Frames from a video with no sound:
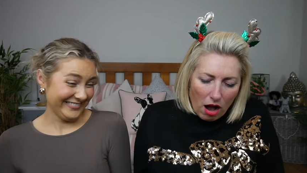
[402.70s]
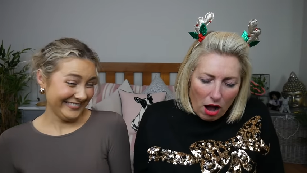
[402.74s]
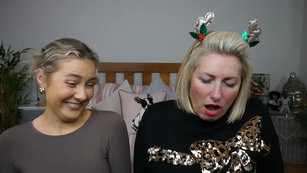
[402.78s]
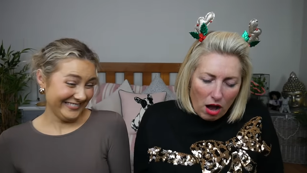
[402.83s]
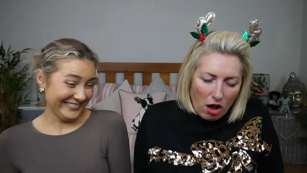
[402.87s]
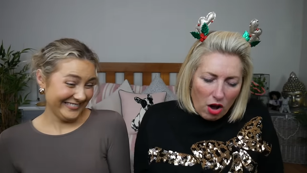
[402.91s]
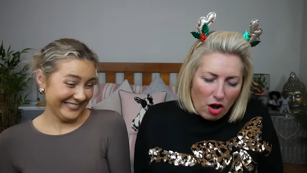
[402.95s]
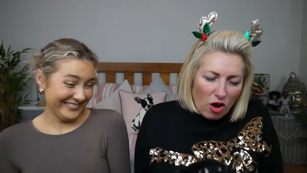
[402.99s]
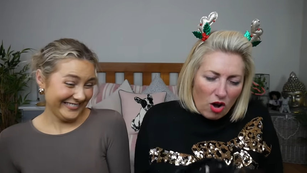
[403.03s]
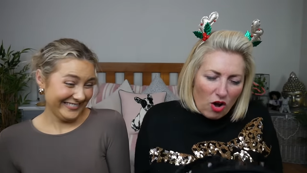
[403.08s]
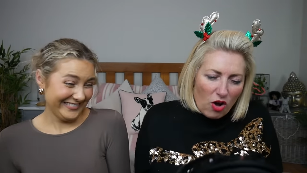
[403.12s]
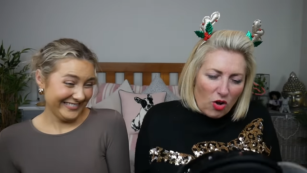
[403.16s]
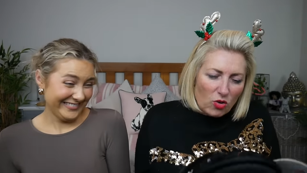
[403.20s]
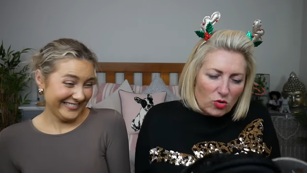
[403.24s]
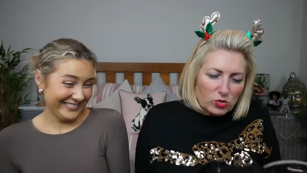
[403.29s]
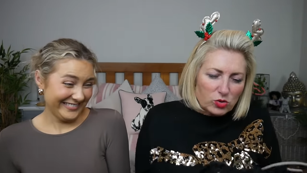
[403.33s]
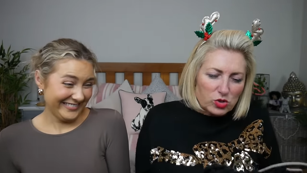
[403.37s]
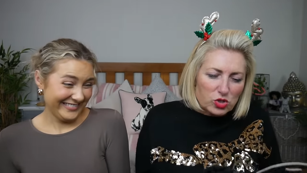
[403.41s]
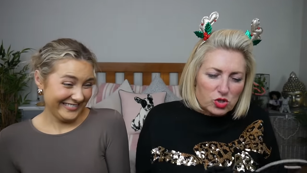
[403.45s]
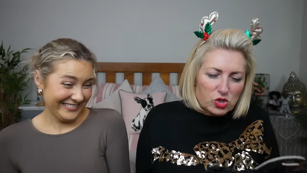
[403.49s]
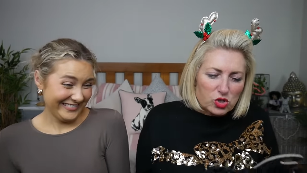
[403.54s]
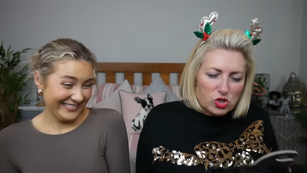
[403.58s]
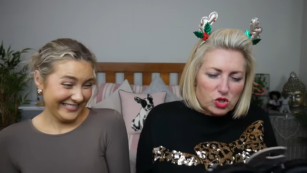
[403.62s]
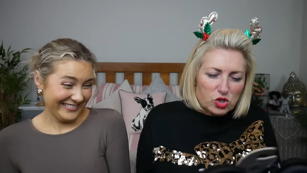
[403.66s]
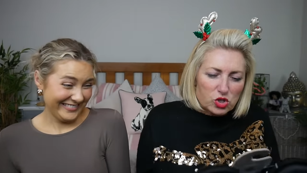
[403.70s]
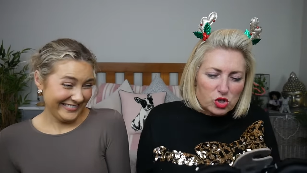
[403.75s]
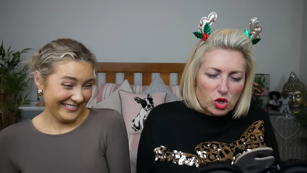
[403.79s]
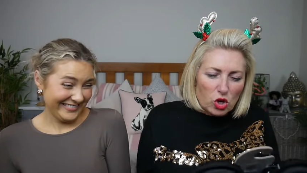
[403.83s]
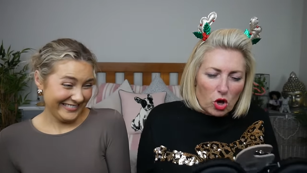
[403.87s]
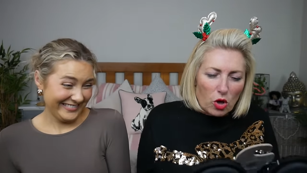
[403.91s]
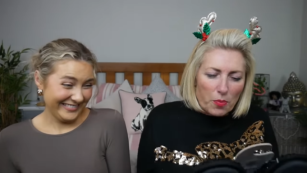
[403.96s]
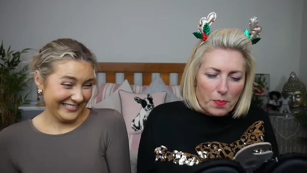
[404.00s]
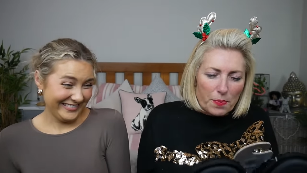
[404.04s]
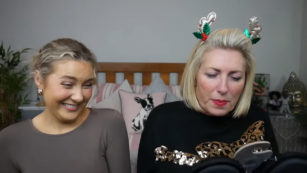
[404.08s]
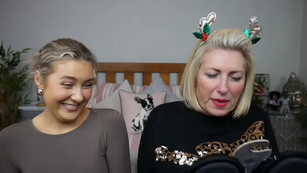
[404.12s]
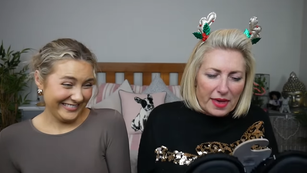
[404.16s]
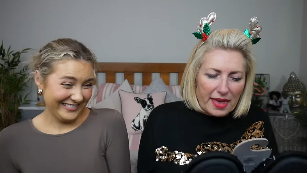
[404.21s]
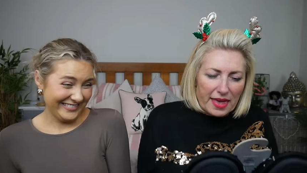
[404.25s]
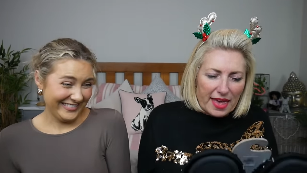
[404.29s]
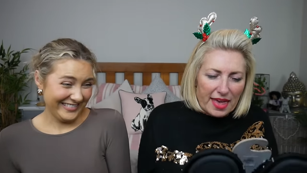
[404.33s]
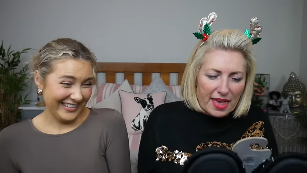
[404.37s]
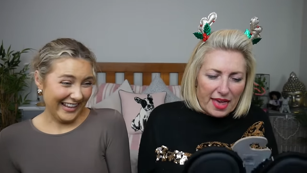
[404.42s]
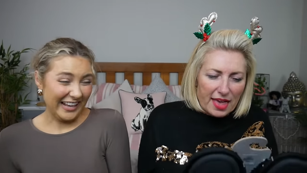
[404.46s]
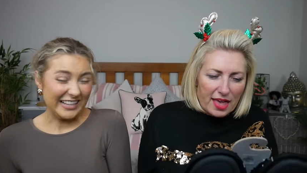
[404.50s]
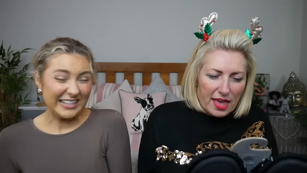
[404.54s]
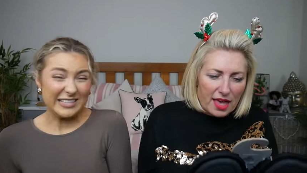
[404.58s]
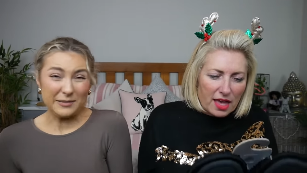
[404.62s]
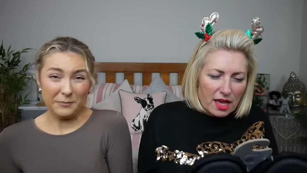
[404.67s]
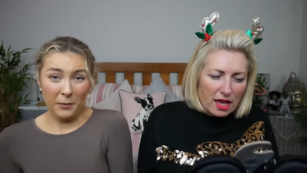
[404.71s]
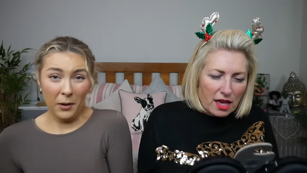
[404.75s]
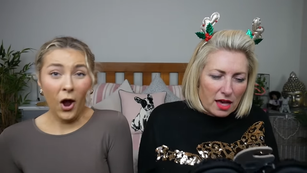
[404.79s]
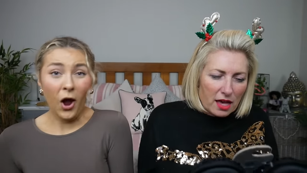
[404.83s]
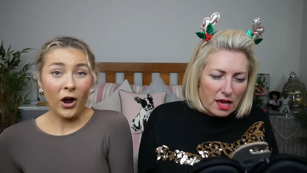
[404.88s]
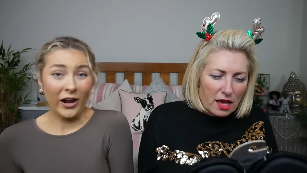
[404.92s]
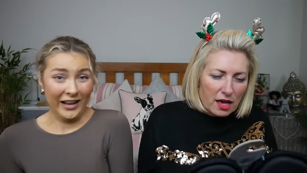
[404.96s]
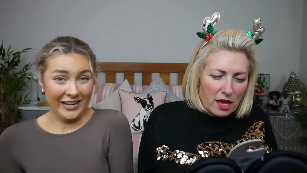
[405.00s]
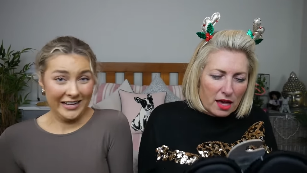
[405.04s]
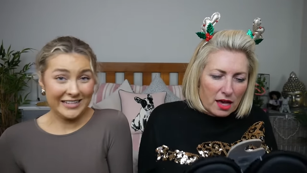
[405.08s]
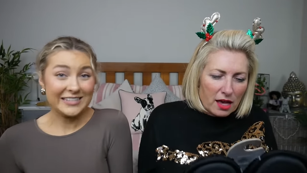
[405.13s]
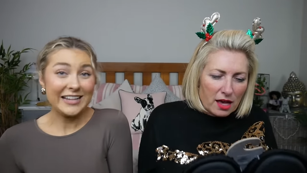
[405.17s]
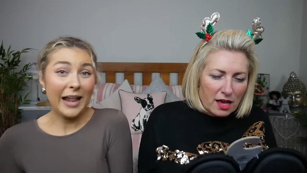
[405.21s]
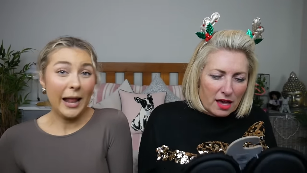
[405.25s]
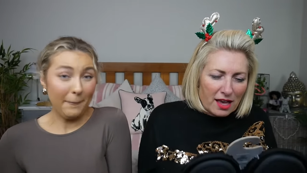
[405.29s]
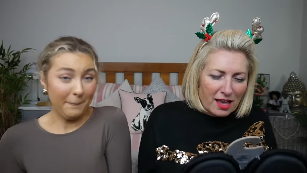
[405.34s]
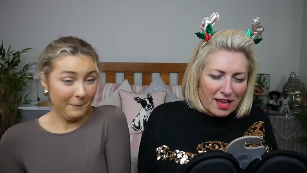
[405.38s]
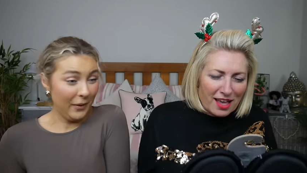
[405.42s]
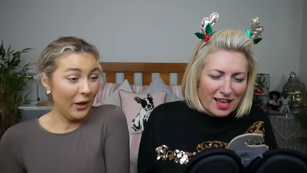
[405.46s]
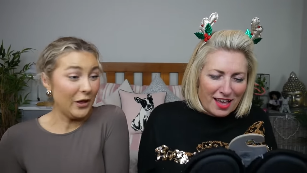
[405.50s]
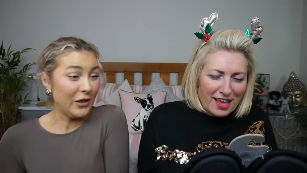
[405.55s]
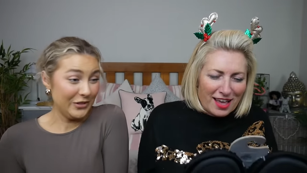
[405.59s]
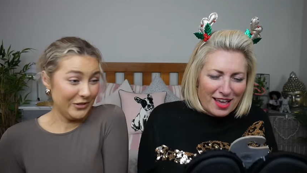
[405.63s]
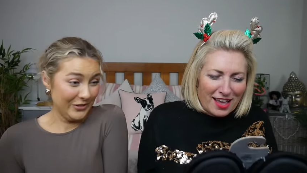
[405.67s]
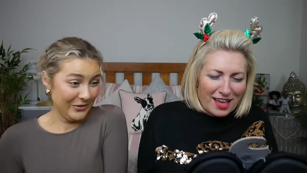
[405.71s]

Speaker 1: Oh, stop it. Sparkly slippers.